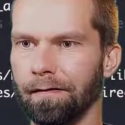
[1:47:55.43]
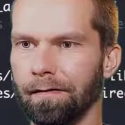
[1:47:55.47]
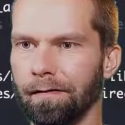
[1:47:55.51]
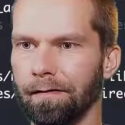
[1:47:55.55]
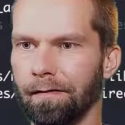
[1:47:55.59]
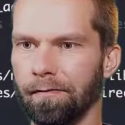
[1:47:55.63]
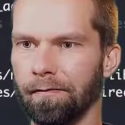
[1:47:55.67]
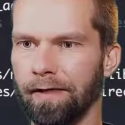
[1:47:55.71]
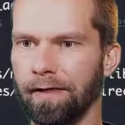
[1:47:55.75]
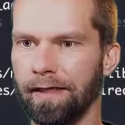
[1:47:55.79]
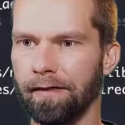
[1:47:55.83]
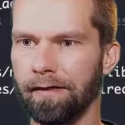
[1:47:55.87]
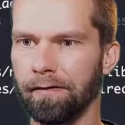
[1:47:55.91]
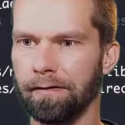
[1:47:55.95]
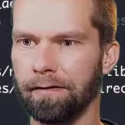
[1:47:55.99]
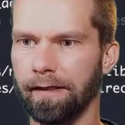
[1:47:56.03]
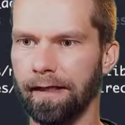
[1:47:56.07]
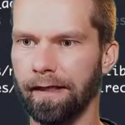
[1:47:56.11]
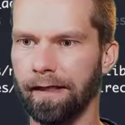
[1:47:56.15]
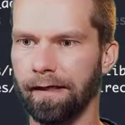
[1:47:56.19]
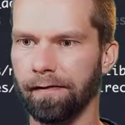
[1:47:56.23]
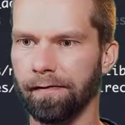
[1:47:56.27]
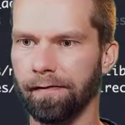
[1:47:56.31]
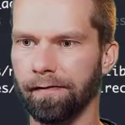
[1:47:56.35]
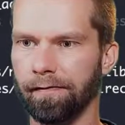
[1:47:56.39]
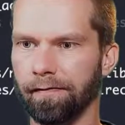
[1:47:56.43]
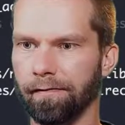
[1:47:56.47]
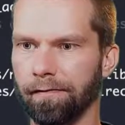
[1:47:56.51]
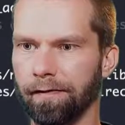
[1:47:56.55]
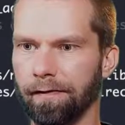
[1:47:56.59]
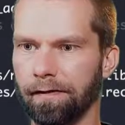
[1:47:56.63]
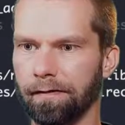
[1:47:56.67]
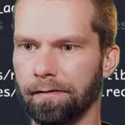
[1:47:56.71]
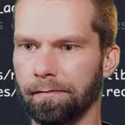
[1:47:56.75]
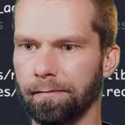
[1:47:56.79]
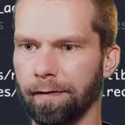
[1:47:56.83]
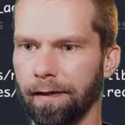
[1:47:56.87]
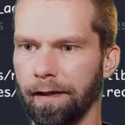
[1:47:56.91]
Record length,
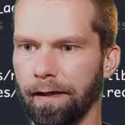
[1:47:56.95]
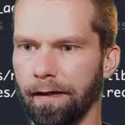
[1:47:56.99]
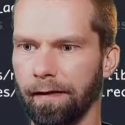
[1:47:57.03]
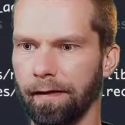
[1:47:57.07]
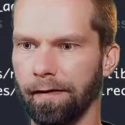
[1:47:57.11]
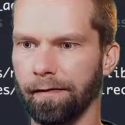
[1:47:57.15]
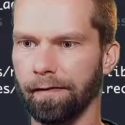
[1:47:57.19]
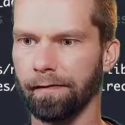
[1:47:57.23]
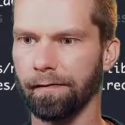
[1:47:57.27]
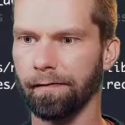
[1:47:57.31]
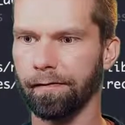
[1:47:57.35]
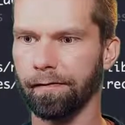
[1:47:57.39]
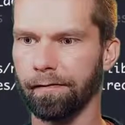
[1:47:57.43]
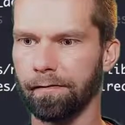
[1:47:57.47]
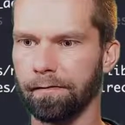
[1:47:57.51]
field path,